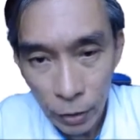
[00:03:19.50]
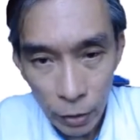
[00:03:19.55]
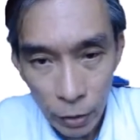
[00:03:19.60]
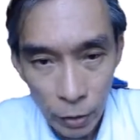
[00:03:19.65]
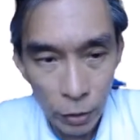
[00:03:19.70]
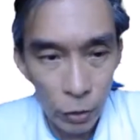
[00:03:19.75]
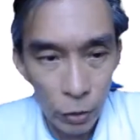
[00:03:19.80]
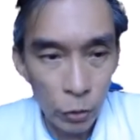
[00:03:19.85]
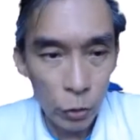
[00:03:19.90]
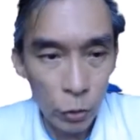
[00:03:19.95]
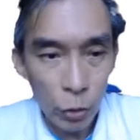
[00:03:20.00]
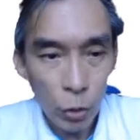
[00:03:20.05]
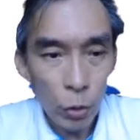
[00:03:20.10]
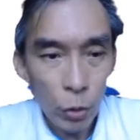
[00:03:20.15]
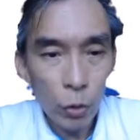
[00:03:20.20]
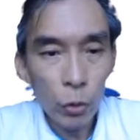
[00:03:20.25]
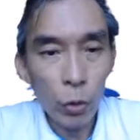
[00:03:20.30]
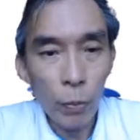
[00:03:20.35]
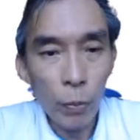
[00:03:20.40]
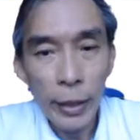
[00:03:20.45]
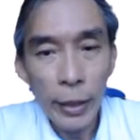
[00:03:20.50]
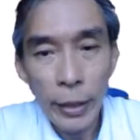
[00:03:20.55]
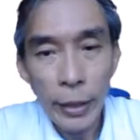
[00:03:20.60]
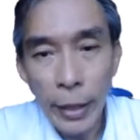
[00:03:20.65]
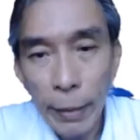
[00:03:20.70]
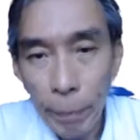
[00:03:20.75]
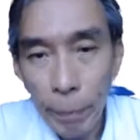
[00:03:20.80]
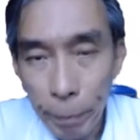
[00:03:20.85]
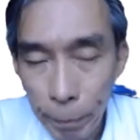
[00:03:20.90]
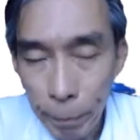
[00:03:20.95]
So domain name,
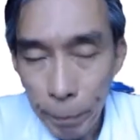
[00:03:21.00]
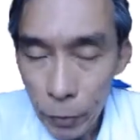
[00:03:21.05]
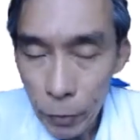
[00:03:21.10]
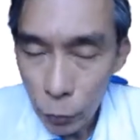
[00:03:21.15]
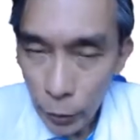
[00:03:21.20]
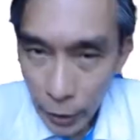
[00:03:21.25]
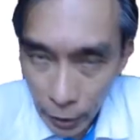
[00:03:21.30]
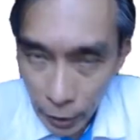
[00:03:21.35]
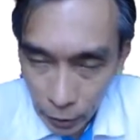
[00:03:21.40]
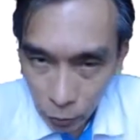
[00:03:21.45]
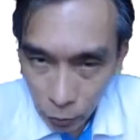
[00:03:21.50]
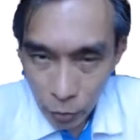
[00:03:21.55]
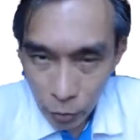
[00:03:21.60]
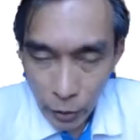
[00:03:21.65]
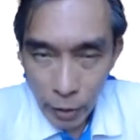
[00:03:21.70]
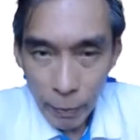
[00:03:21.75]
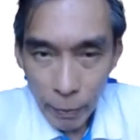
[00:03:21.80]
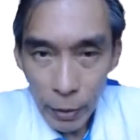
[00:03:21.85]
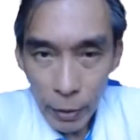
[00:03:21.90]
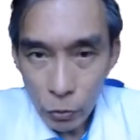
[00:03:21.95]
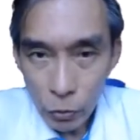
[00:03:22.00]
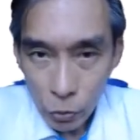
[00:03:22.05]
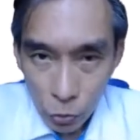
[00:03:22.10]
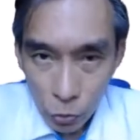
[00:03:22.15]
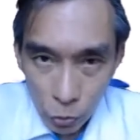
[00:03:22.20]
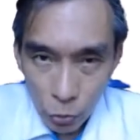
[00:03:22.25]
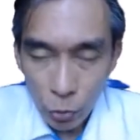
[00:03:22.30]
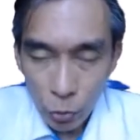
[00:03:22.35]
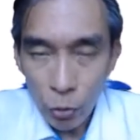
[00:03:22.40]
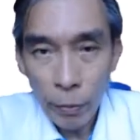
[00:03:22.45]
we are talking about
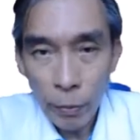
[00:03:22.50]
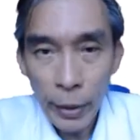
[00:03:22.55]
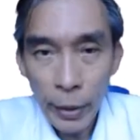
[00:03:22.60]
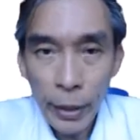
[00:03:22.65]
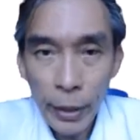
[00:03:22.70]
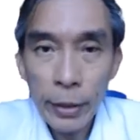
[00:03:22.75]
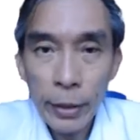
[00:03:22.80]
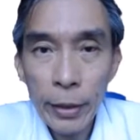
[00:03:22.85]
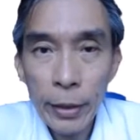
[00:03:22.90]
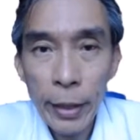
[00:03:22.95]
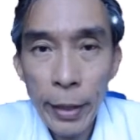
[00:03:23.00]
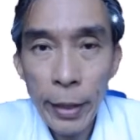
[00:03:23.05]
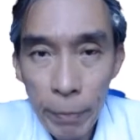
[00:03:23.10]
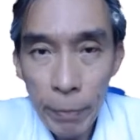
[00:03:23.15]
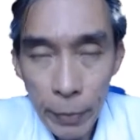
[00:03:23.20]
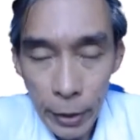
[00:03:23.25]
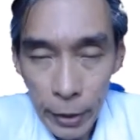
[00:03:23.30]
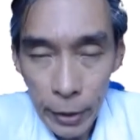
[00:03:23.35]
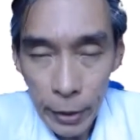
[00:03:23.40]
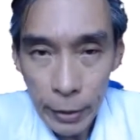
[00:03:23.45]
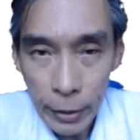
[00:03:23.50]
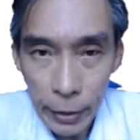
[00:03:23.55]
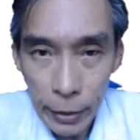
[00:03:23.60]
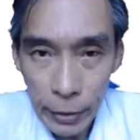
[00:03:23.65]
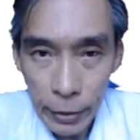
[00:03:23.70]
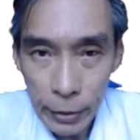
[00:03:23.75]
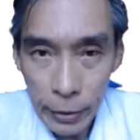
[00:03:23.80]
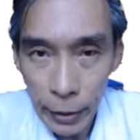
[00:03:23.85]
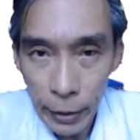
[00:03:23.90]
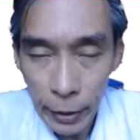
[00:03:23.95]
domain name as
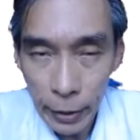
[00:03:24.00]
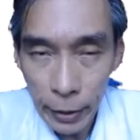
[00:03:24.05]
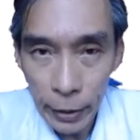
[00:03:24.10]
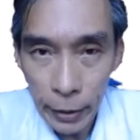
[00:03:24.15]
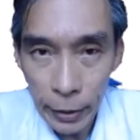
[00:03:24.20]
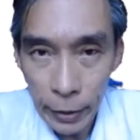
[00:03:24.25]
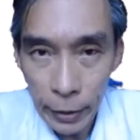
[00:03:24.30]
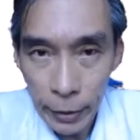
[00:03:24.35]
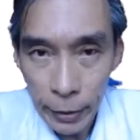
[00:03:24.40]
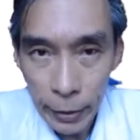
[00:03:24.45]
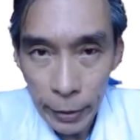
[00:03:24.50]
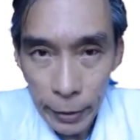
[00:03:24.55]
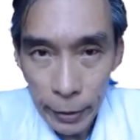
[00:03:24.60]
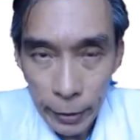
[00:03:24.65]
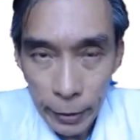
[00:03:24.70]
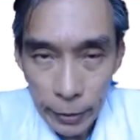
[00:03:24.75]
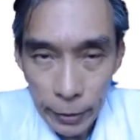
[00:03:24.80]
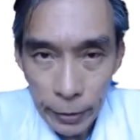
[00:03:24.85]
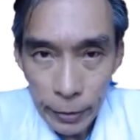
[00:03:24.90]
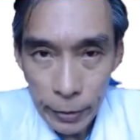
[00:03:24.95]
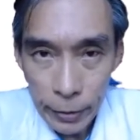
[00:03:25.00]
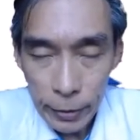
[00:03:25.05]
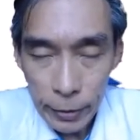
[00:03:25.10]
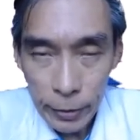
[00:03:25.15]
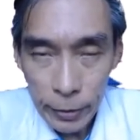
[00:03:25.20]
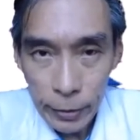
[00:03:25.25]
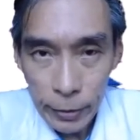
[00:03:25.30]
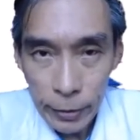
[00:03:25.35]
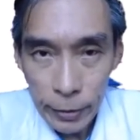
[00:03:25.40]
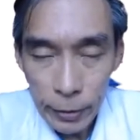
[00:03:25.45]
a
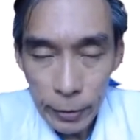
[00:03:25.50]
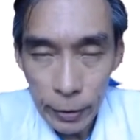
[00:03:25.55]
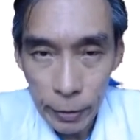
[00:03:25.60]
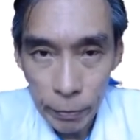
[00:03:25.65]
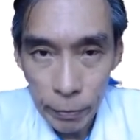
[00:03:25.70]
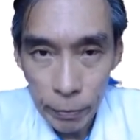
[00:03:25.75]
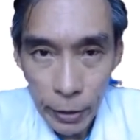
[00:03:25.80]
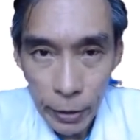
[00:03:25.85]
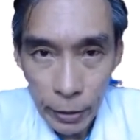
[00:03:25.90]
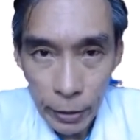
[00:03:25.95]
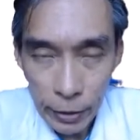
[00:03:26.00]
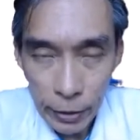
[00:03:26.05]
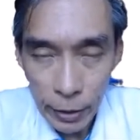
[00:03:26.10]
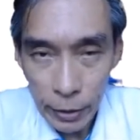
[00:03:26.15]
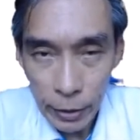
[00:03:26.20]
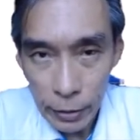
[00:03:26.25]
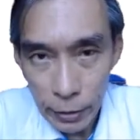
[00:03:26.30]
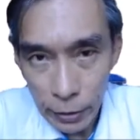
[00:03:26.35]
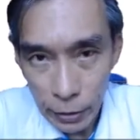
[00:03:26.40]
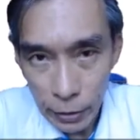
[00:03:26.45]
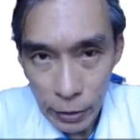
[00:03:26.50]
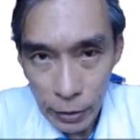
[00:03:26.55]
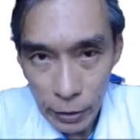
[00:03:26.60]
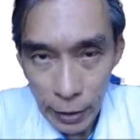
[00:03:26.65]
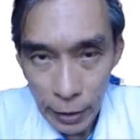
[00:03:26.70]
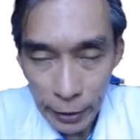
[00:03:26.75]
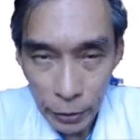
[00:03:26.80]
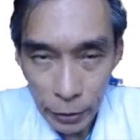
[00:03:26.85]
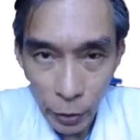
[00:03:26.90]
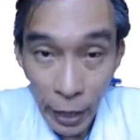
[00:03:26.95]
term that says it's like your
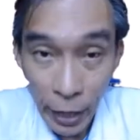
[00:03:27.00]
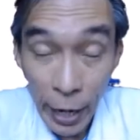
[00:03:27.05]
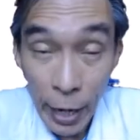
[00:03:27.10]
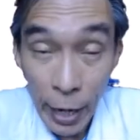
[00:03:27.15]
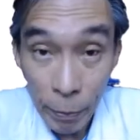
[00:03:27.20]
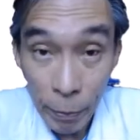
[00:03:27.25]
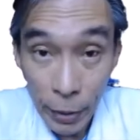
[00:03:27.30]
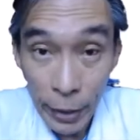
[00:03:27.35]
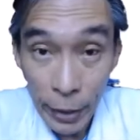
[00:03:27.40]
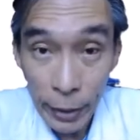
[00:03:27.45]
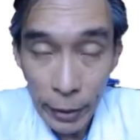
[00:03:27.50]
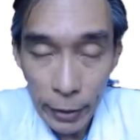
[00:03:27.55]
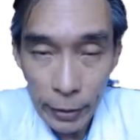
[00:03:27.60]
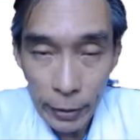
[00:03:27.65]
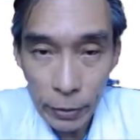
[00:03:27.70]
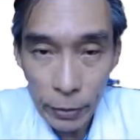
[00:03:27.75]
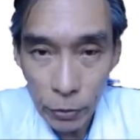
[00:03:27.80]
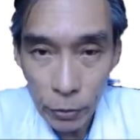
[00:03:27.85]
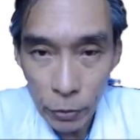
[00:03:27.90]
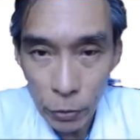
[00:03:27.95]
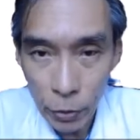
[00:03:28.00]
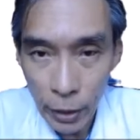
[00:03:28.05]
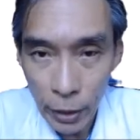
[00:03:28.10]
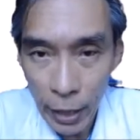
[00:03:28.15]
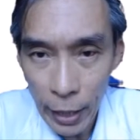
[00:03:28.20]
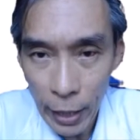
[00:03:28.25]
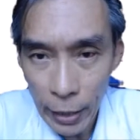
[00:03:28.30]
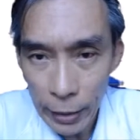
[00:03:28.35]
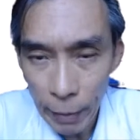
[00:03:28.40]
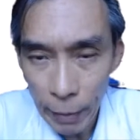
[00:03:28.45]
car plate. So your car
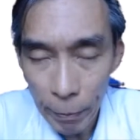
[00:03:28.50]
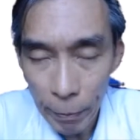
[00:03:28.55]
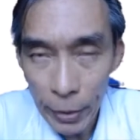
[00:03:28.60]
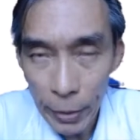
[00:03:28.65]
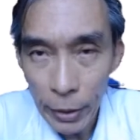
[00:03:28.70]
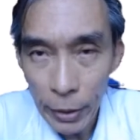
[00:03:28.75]
number.